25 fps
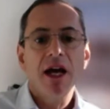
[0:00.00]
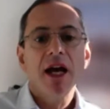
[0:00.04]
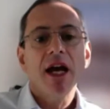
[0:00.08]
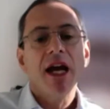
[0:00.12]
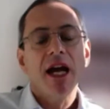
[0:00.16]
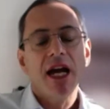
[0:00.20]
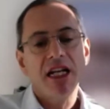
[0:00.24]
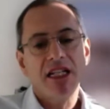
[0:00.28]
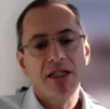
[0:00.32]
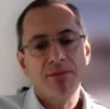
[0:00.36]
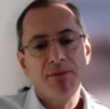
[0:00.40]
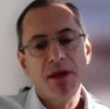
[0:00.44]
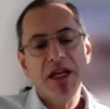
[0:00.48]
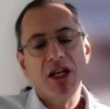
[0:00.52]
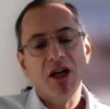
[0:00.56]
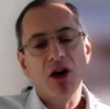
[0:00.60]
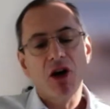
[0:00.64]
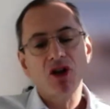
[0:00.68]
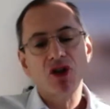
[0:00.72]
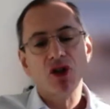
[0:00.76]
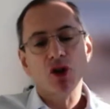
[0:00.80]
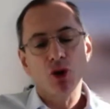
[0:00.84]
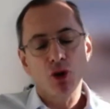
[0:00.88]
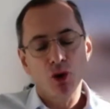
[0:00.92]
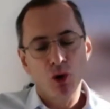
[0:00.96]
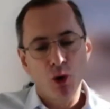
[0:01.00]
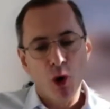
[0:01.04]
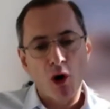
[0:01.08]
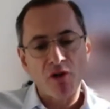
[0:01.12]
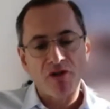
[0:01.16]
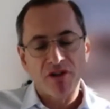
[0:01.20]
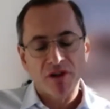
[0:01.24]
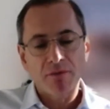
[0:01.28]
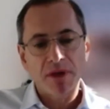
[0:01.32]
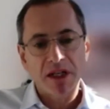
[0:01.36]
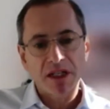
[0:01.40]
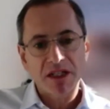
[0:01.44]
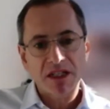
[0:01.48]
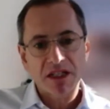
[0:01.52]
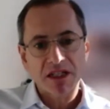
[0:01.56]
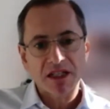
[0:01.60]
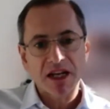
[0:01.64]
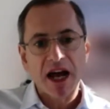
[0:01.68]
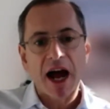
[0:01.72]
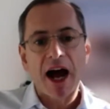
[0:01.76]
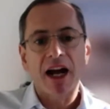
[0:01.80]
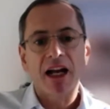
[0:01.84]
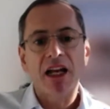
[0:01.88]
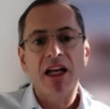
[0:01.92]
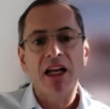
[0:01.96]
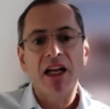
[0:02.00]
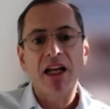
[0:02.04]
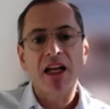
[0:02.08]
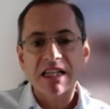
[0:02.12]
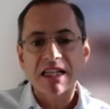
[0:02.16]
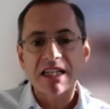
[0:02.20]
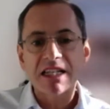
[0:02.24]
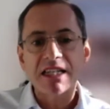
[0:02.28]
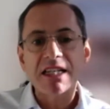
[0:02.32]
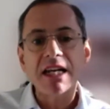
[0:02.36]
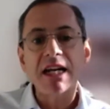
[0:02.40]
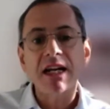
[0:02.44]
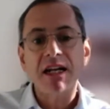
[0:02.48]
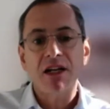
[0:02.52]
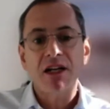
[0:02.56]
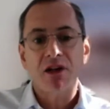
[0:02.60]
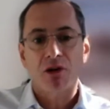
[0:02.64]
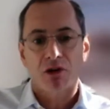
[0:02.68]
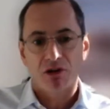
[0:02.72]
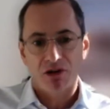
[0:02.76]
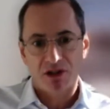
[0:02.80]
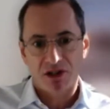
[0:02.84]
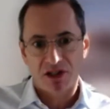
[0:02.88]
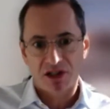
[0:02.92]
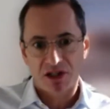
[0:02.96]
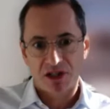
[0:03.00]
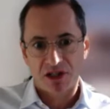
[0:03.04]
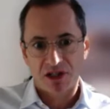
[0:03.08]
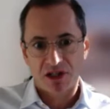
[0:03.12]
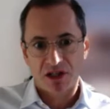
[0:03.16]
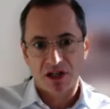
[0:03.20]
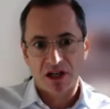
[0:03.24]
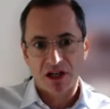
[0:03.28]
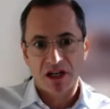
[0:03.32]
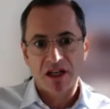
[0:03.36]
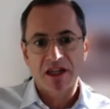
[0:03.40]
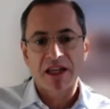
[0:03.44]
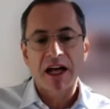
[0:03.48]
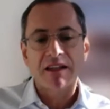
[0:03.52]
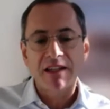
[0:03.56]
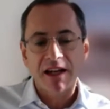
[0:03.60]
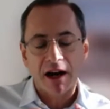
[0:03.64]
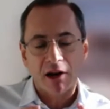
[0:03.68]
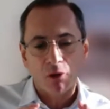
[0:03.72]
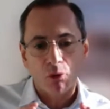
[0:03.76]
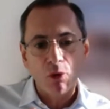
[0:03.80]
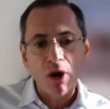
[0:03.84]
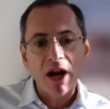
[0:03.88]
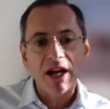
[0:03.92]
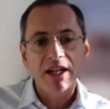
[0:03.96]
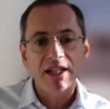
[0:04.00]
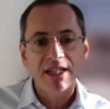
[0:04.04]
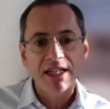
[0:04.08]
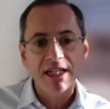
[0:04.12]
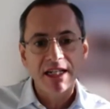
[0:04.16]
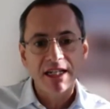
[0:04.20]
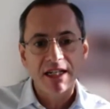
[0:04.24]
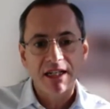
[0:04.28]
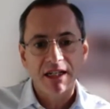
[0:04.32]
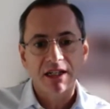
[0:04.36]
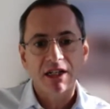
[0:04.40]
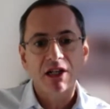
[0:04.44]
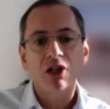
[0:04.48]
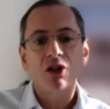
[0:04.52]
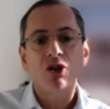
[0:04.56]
It's because governments are giving signals that they are ready